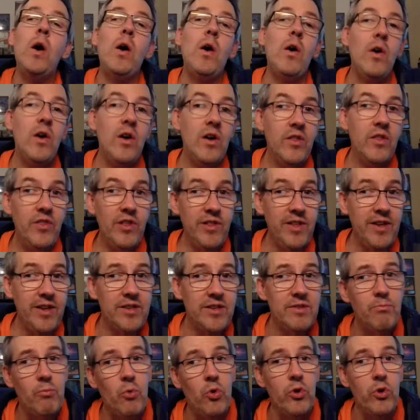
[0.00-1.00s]
On the
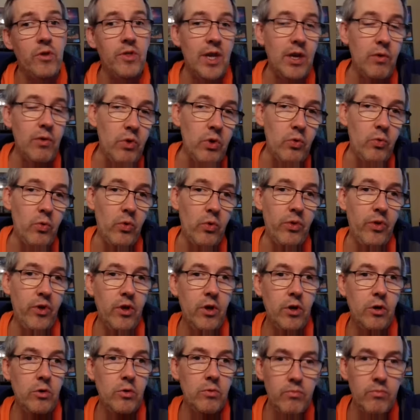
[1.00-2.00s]
last morning that we were
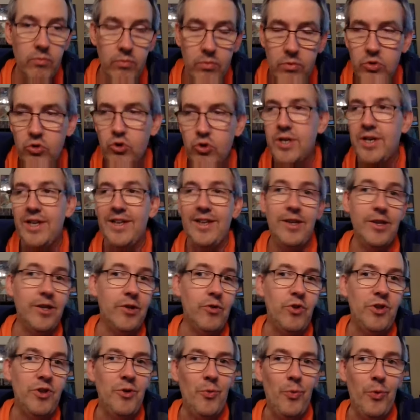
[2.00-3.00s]
there, trying to get
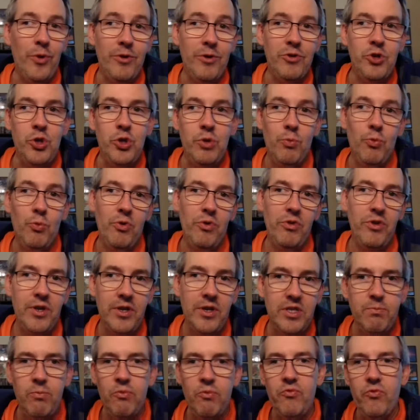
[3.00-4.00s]
in one or two more
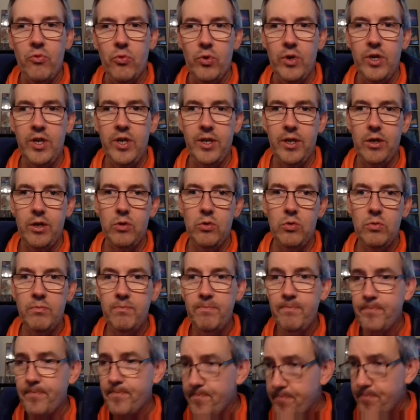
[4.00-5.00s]
things before heading
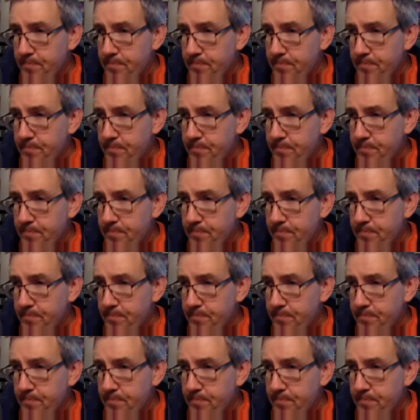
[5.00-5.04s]
home,